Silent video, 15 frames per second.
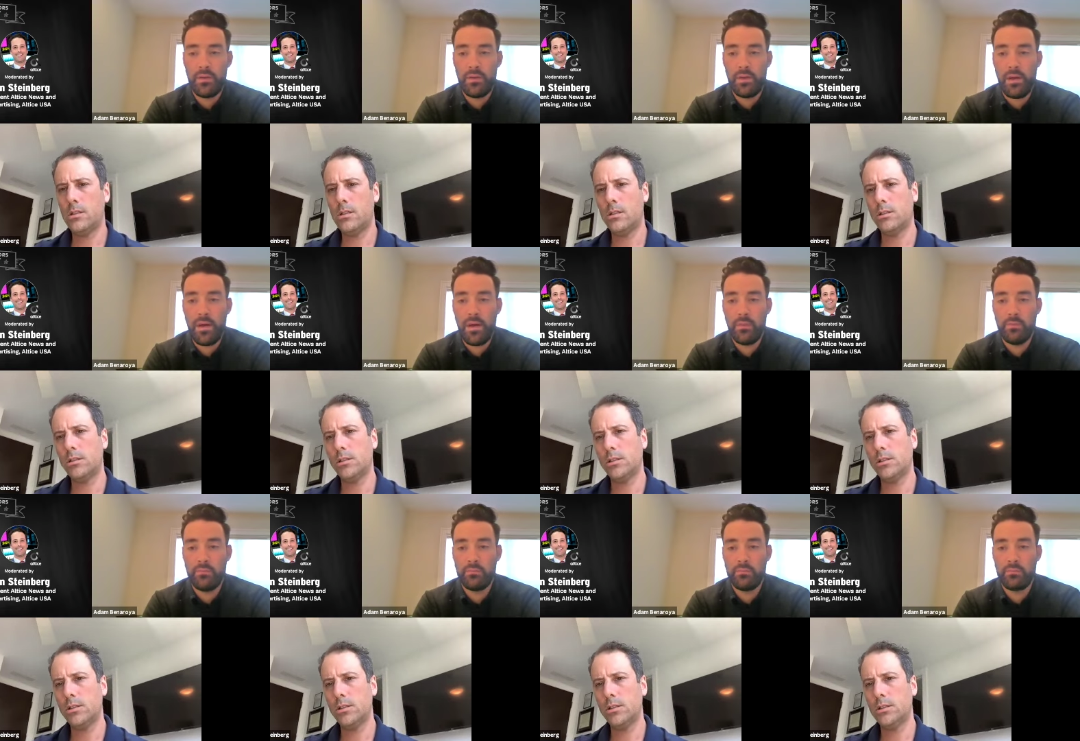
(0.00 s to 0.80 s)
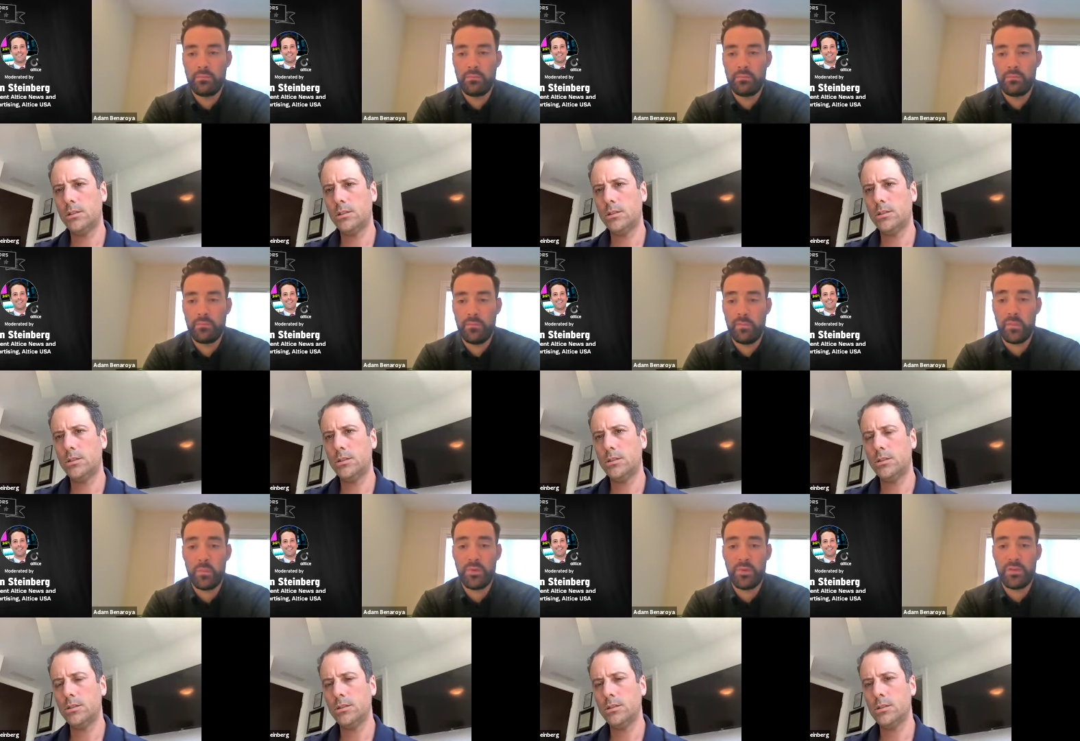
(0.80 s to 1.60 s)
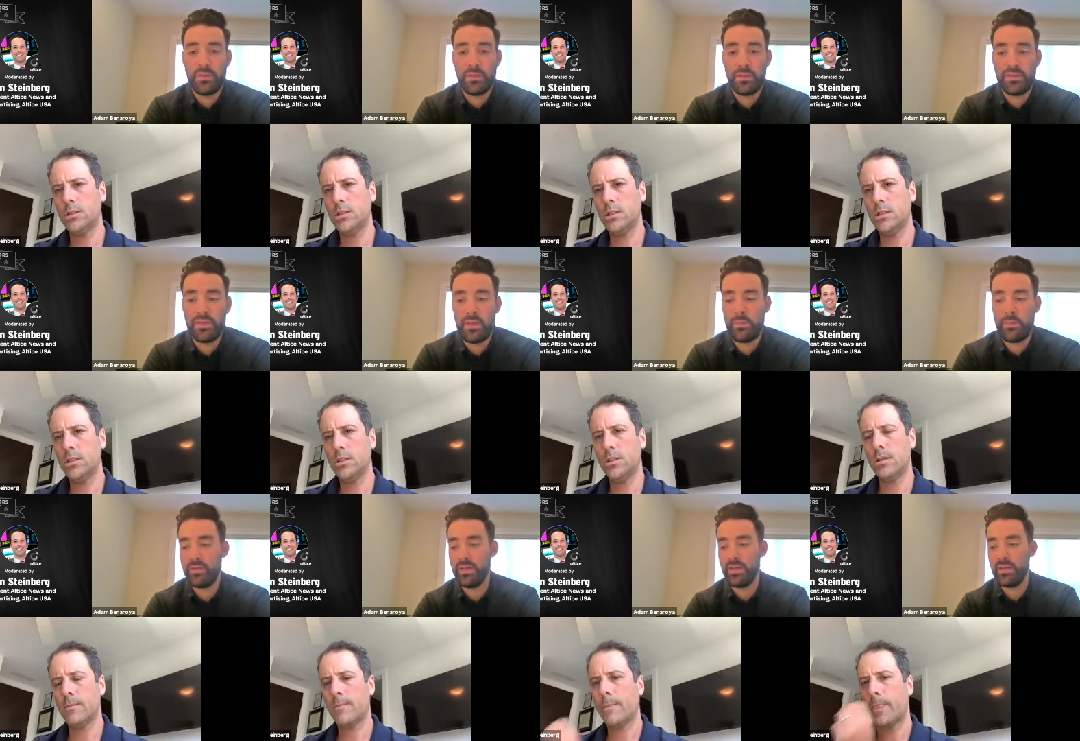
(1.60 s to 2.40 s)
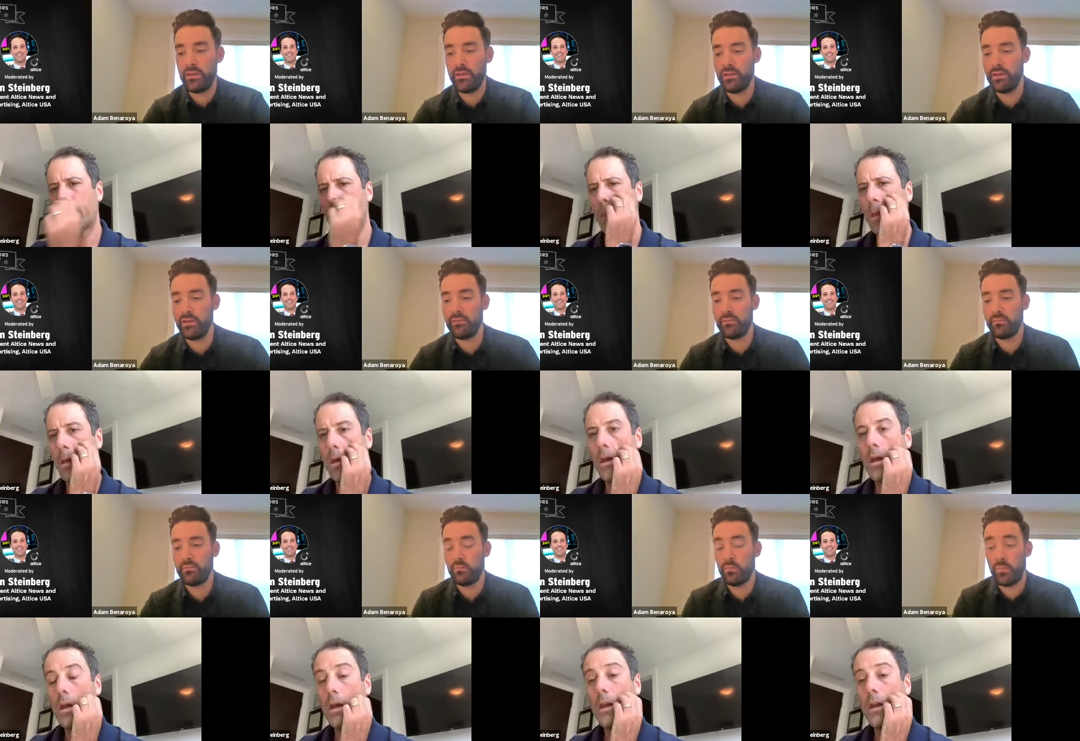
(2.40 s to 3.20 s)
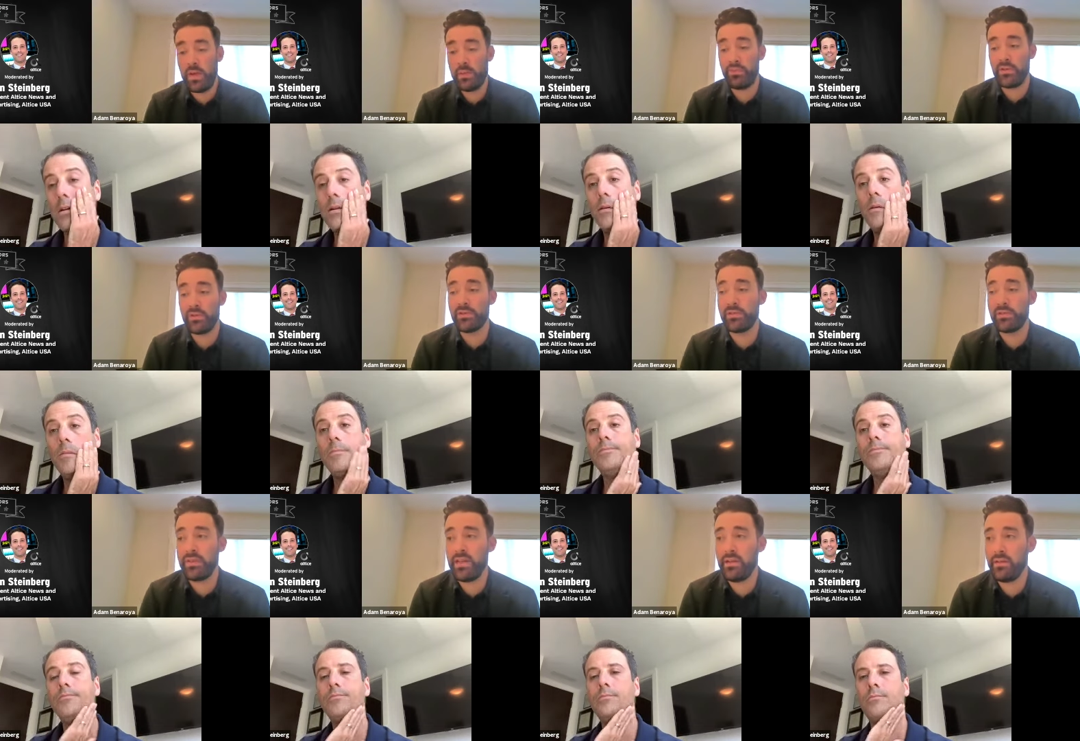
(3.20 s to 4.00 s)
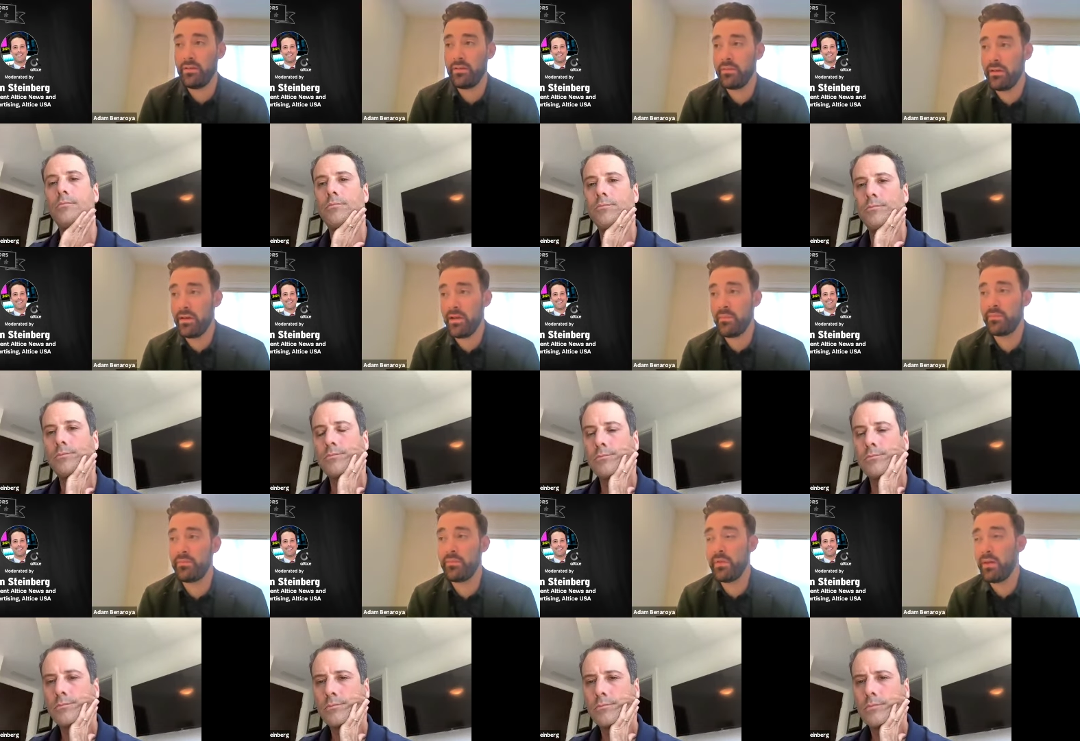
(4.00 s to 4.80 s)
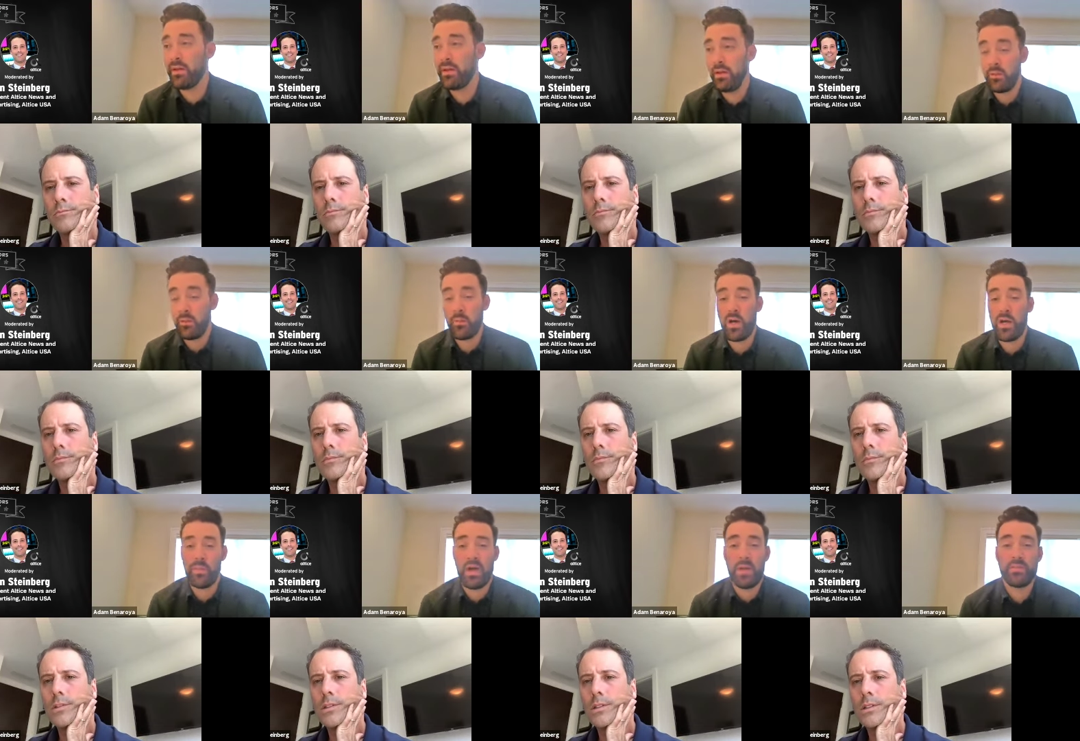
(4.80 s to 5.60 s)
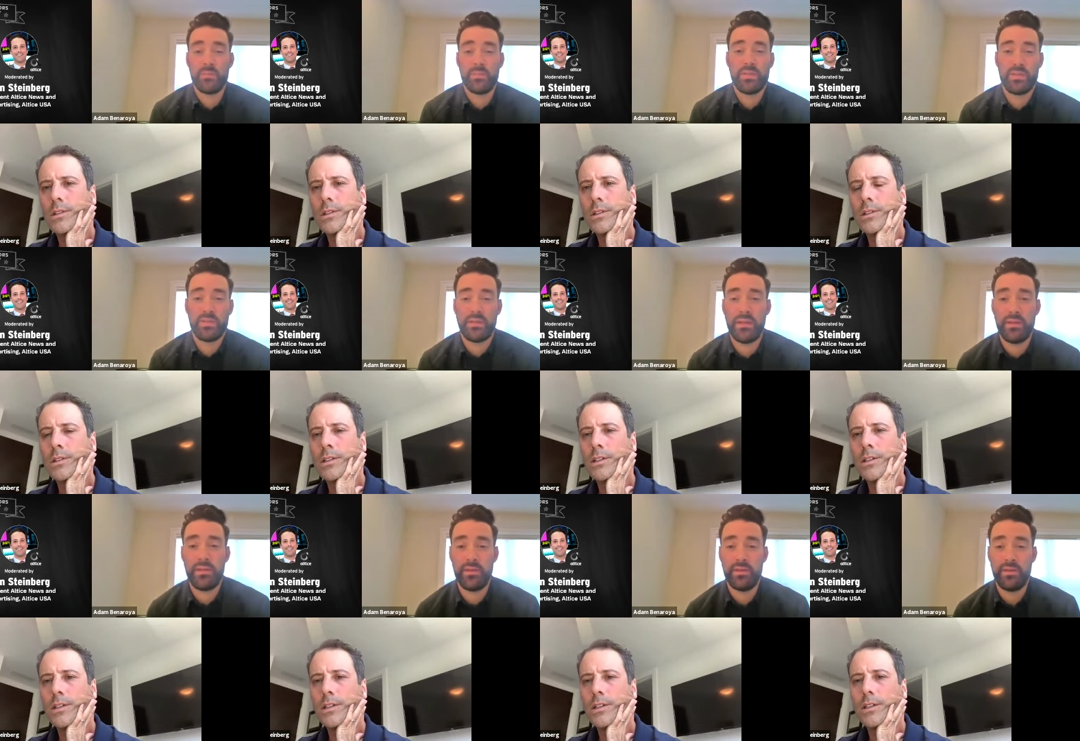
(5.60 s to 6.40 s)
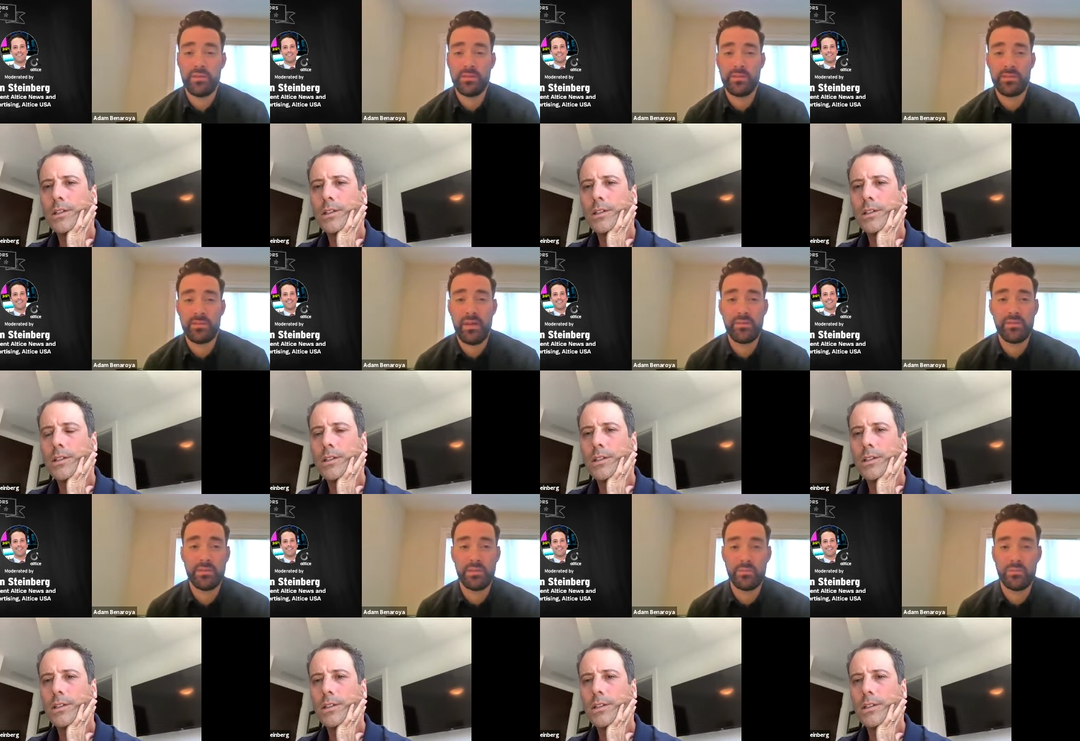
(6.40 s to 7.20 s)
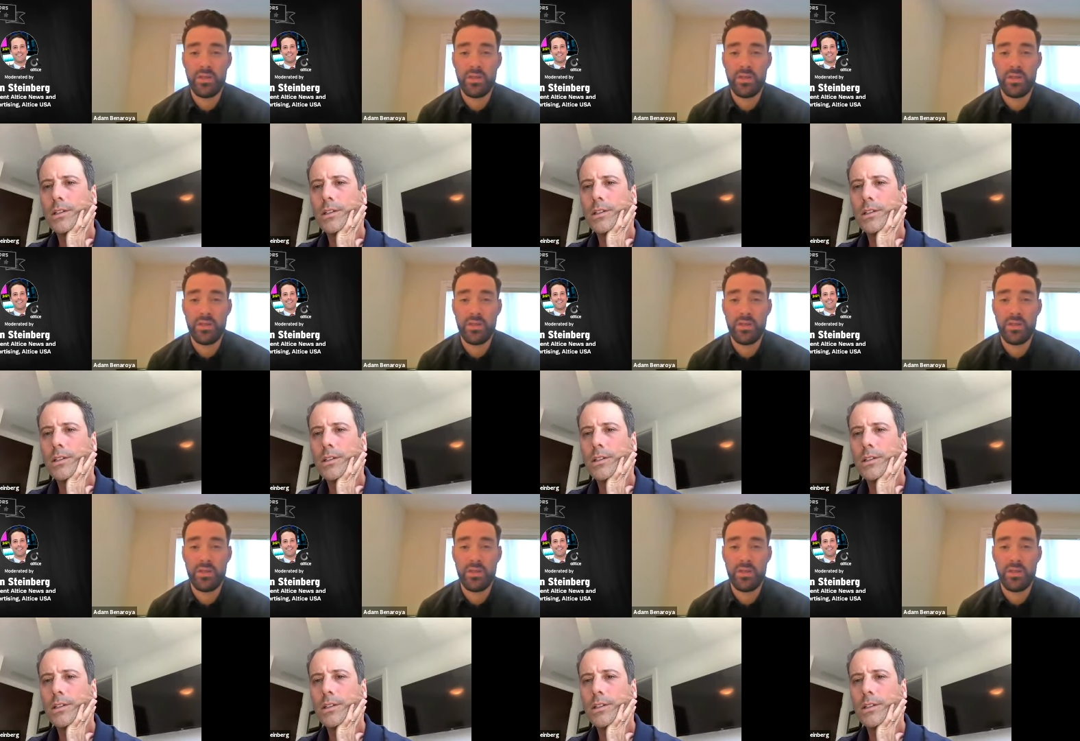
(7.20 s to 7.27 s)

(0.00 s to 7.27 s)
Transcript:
Speaker 1: Um, from a personal standpoint, I you know I personally I'm while I'm optimistic, I th- you know still have some